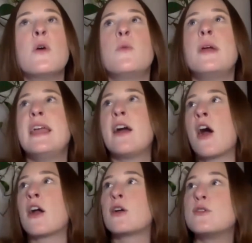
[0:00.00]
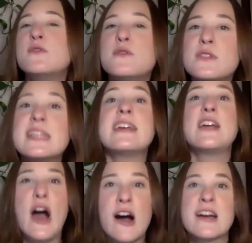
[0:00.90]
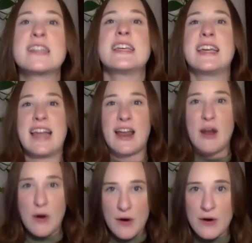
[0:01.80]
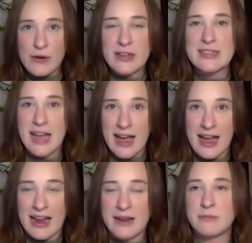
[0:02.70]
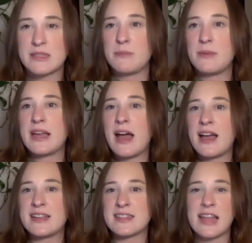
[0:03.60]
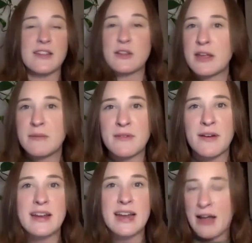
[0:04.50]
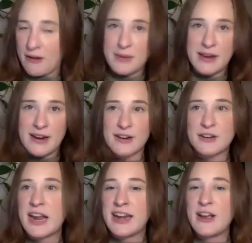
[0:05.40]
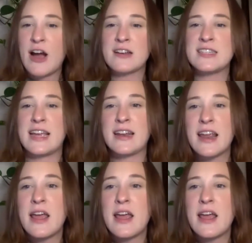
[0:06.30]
we are oozing content at all times, because, like, look at me right now. I'm here creating content